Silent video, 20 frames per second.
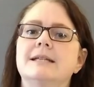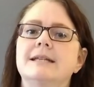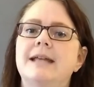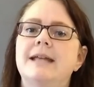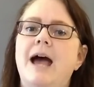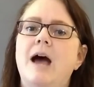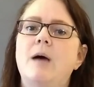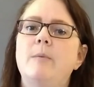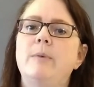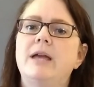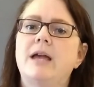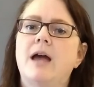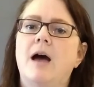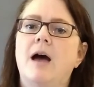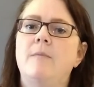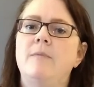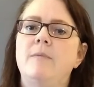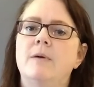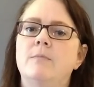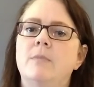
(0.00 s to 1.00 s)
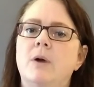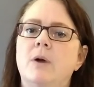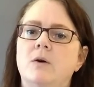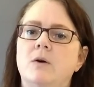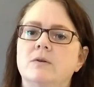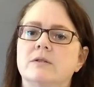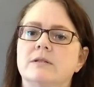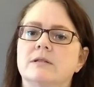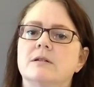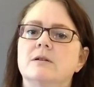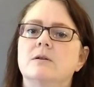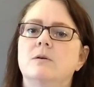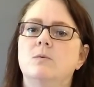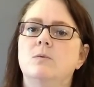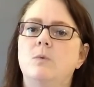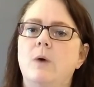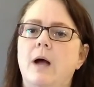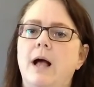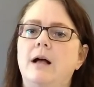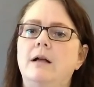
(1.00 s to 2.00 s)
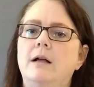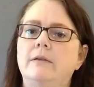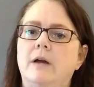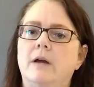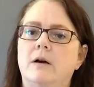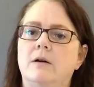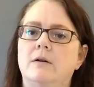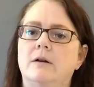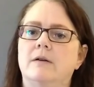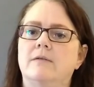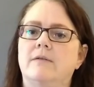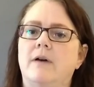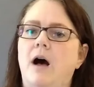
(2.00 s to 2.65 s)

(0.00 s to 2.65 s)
to now become the most well-known